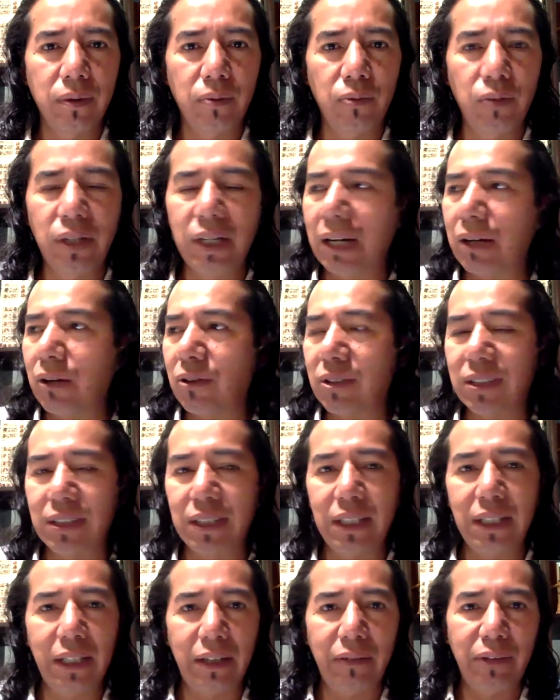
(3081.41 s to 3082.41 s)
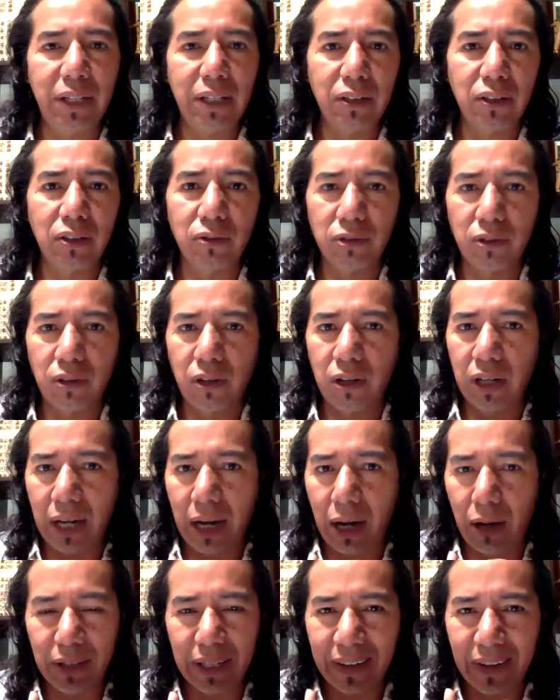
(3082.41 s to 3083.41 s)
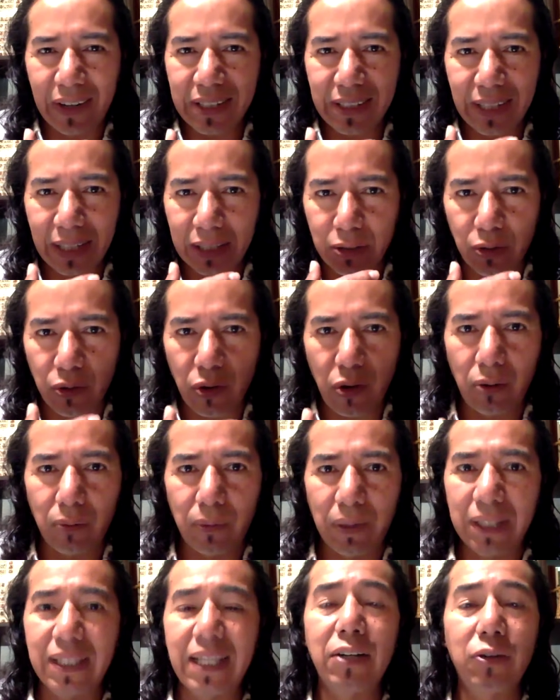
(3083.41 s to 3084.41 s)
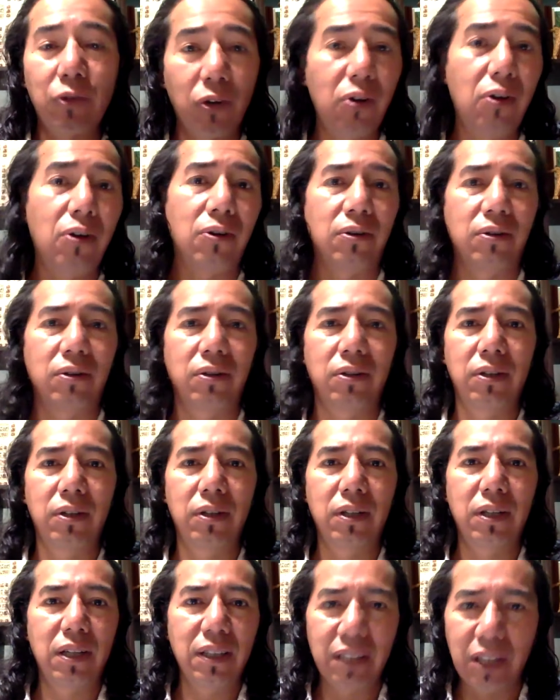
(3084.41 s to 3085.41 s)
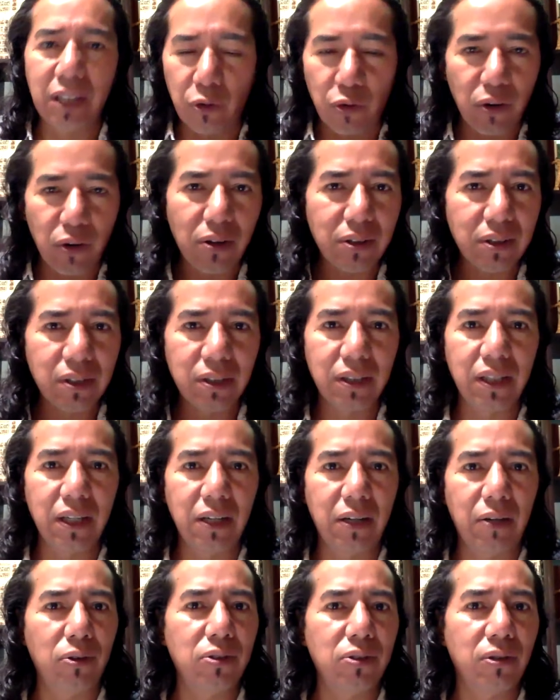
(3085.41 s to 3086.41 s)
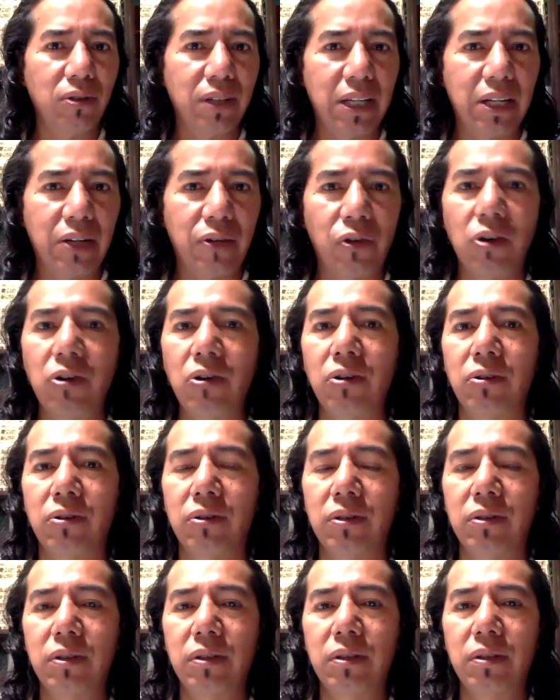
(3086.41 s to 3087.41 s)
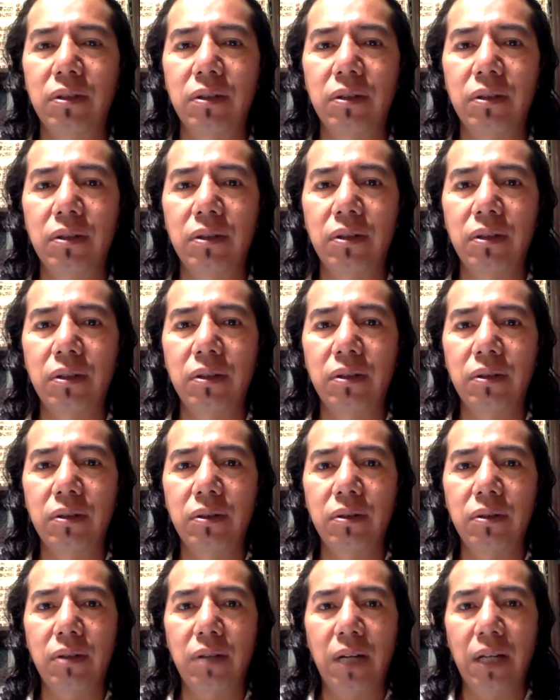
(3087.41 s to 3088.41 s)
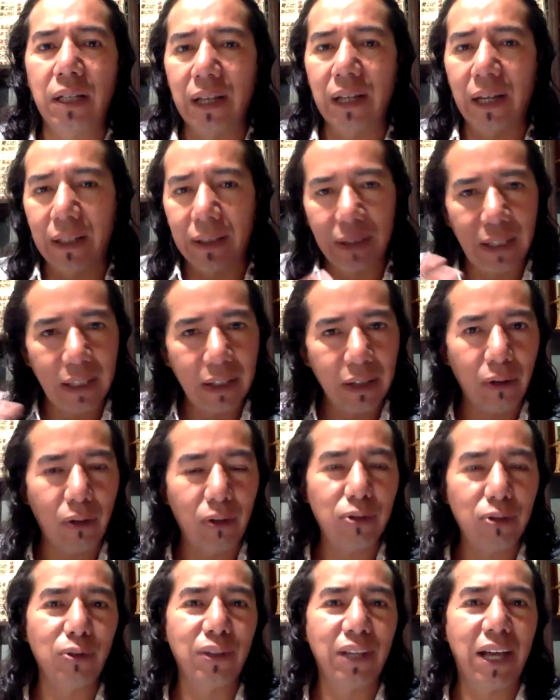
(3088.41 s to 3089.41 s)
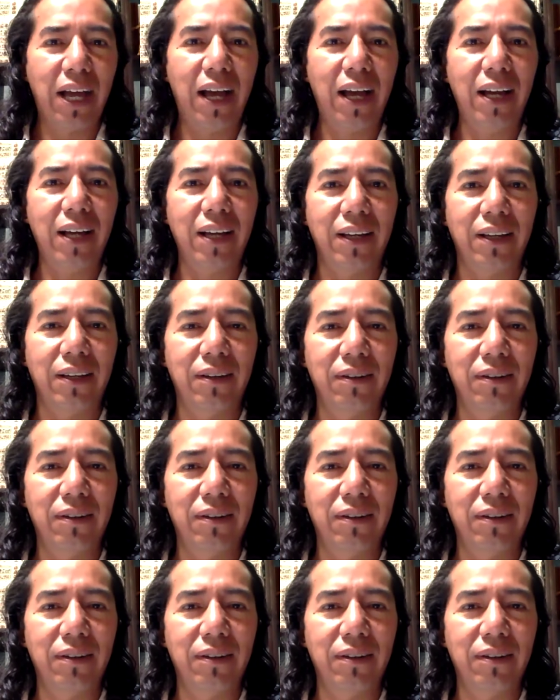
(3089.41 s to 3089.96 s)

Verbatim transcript: We cannot see even how the crystals grow, but they grow. The rocks also, they grow. And, and they also die.